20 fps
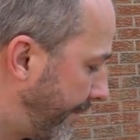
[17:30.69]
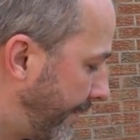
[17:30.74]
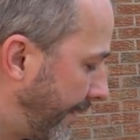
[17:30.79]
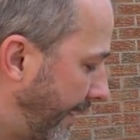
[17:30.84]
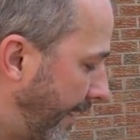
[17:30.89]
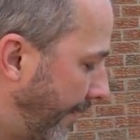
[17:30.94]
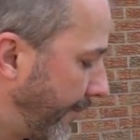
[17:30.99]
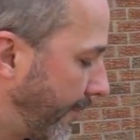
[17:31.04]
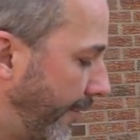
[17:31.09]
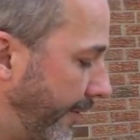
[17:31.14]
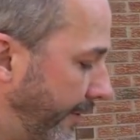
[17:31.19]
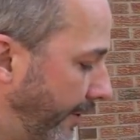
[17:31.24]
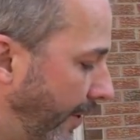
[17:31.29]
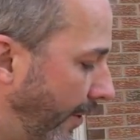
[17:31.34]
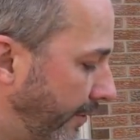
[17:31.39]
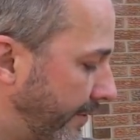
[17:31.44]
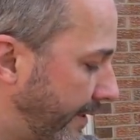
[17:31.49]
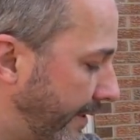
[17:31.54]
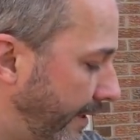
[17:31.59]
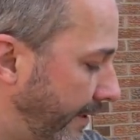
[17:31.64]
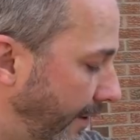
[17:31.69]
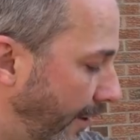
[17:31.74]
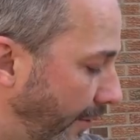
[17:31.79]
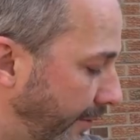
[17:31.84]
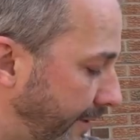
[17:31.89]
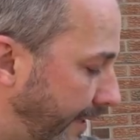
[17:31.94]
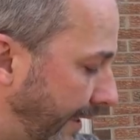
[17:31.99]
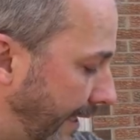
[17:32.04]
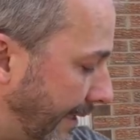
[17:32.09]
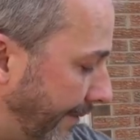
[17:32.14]
Now I'm going nosing to
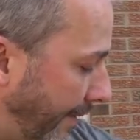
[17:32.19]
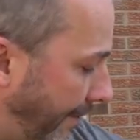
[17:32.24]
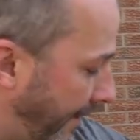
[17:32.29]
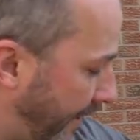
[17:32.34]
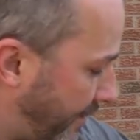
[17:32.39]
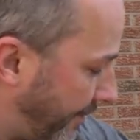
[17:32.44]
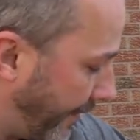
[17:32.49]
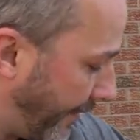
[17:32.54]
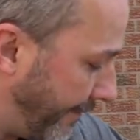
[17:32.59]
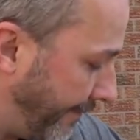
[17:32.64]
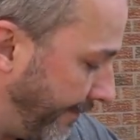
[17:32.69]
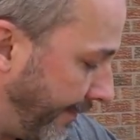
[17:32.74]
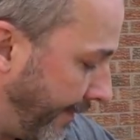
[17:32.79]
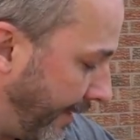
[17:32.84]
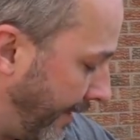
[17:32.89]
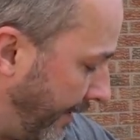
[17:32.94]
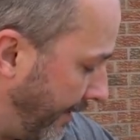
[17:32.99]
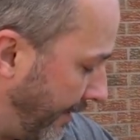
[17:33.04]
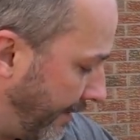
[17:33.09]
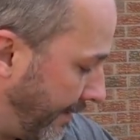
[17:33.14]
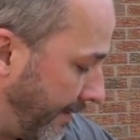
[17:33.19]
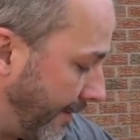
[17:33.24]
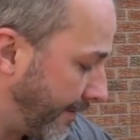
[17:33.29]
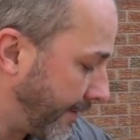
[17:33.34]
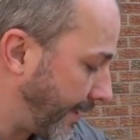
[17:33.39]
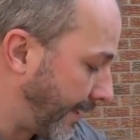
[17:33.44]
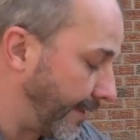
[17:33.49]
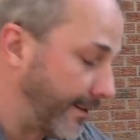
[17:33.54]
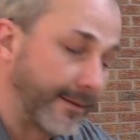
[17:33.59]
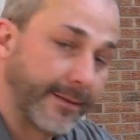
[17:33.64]
nosing to get my measurement,
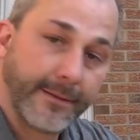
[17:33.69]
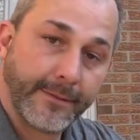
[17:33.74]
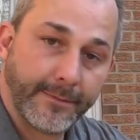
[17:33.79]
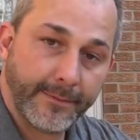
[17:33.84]
okay?